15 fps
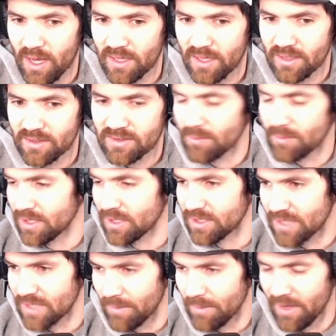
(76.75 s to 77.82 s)
something to
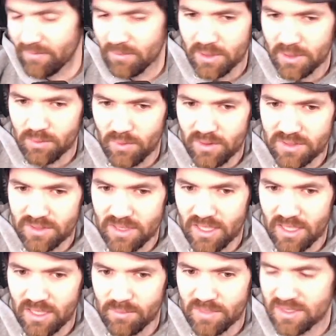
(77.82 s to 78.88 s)
stop heavy bleed, whether it's a
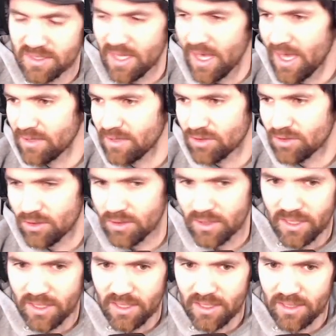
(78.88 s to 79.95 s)
hemostat,
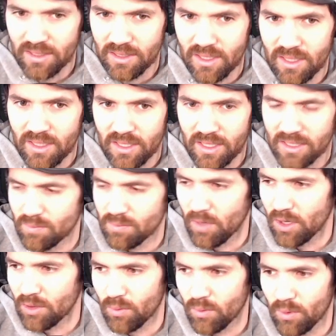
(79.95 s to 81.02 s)
tourniquet,
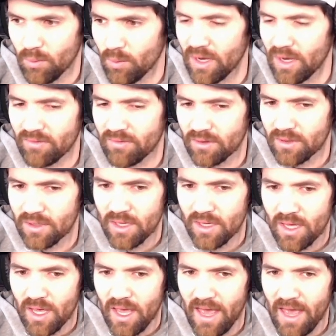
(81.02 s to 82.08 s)
mark, whatever.
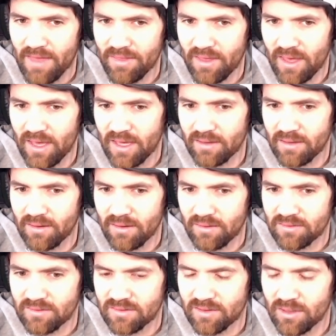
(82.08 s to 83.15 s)
And
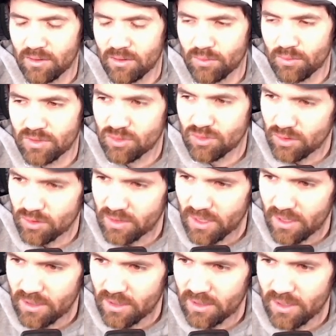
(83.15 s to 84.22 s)
then to restore
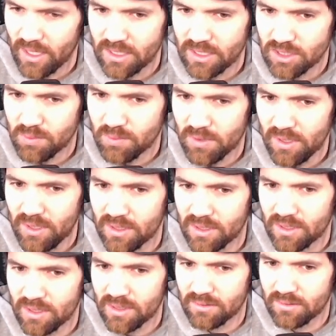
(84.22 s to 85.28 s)
the HP
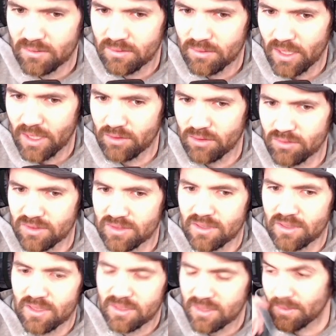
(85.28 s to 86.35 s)
in it, you got to use
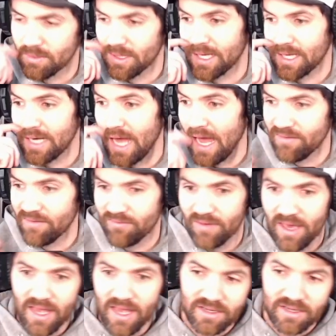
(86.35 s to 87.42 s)
something like an
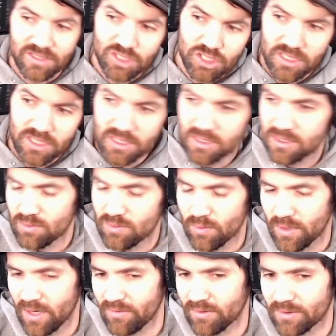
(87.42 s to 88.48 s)
IFAK, cheese,
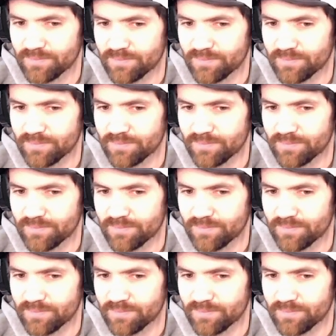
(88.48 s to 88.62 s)
whatever.